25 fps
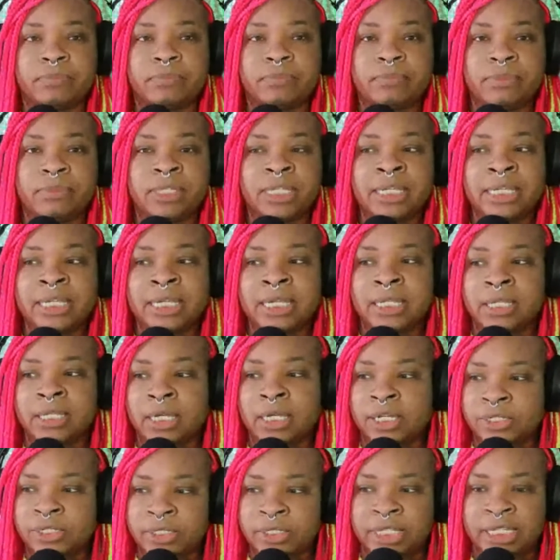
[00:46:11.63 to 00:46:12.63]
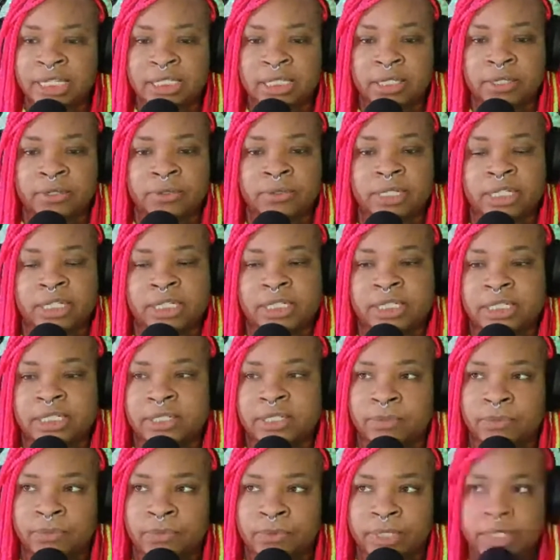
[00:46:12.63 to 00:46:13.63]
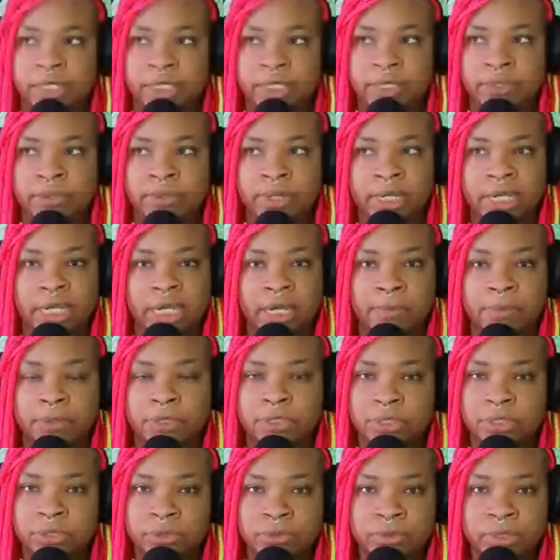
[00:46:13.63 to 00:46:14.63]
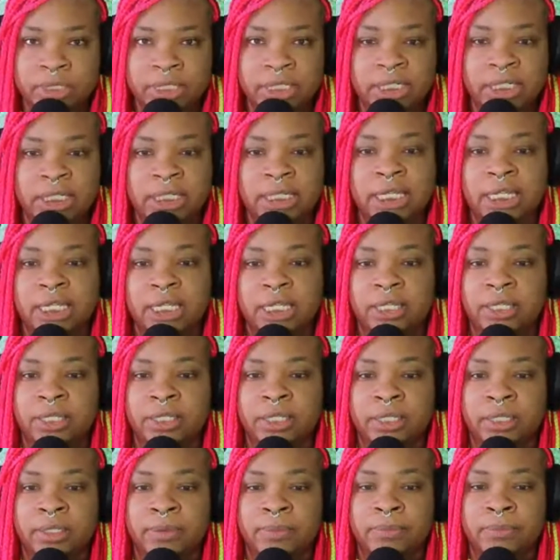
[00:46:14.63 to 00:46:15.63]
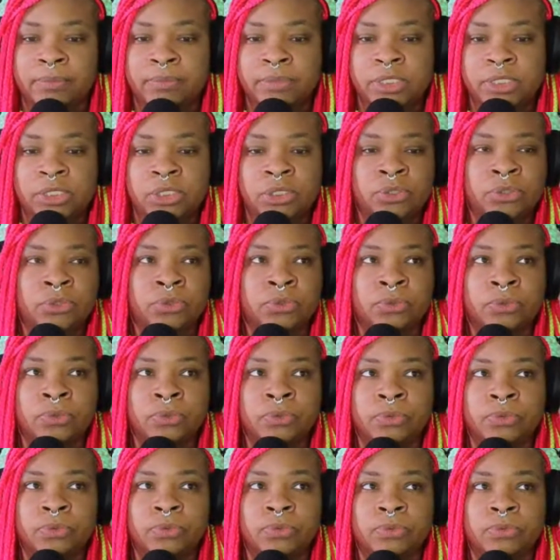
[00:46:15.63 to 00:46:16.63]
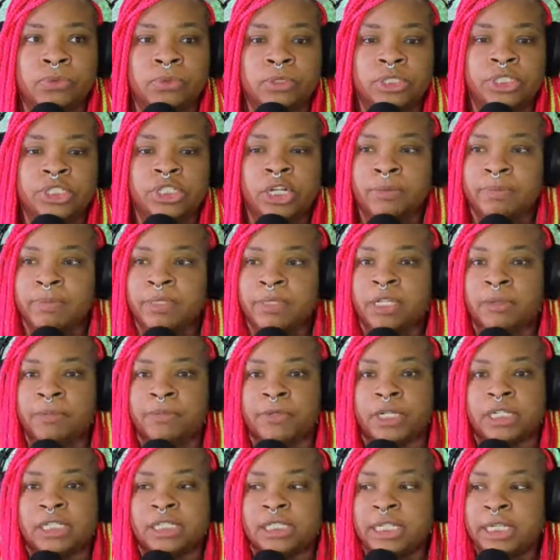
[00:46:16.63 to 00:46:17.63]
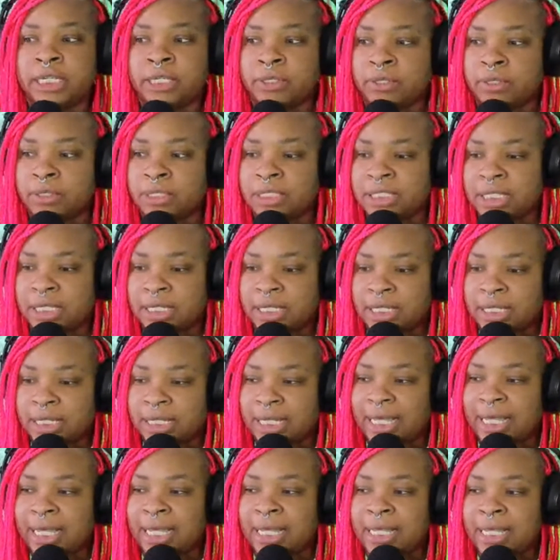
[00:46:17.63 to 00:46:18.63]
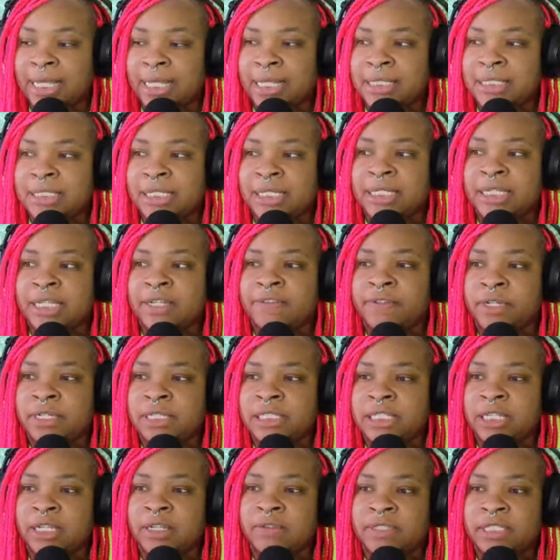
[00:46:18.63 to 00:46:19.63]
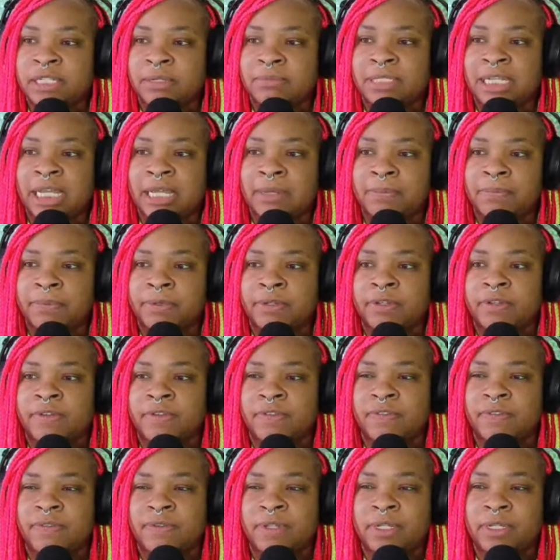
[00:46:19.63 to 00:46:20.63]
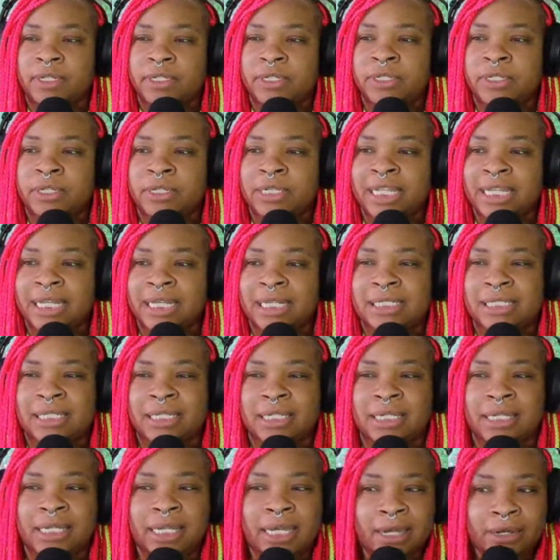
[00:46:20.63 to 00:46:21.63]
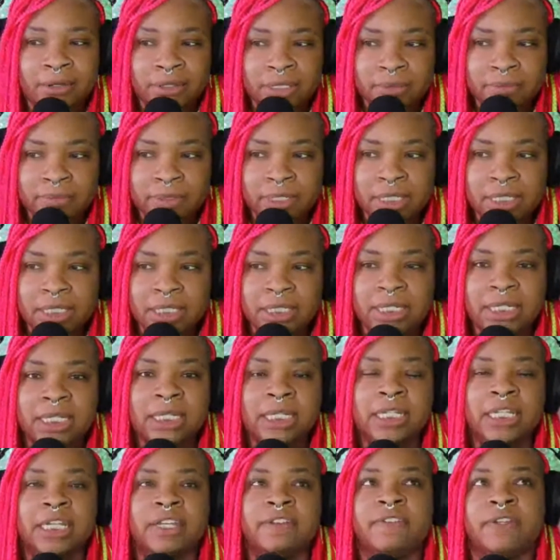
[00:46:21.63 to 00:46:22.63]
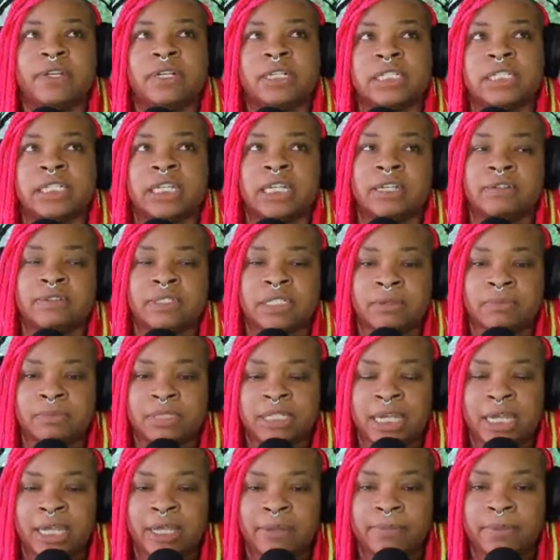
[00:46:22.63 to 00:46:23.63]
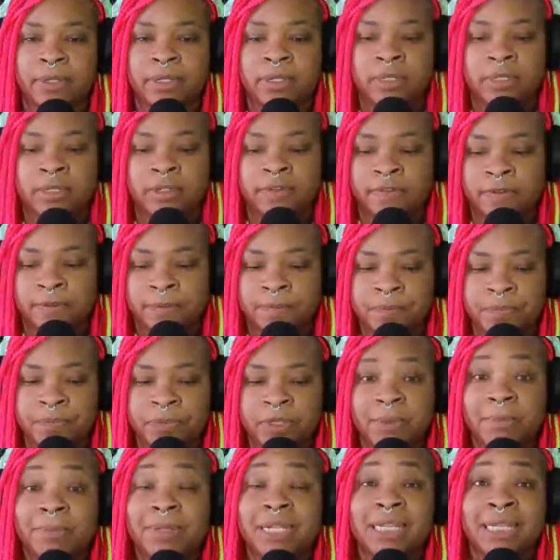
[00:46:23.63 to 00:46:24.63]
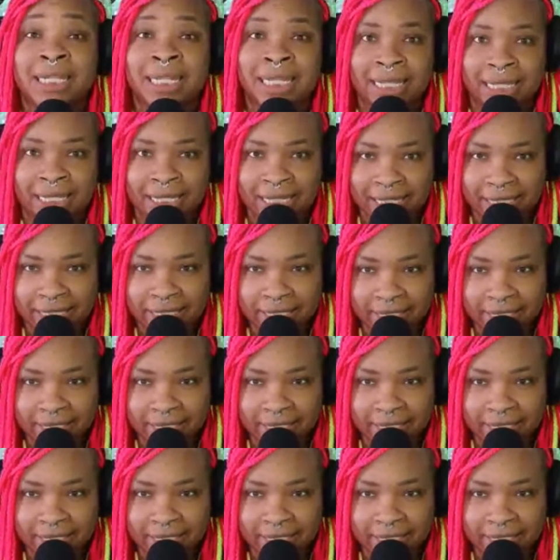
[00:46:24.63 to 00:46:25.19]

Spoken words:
again, 100 days of code is just a really great opportunity and to sharpen up your skills and to give yourself some type of, like I said, accountability, give yourself some type of plan,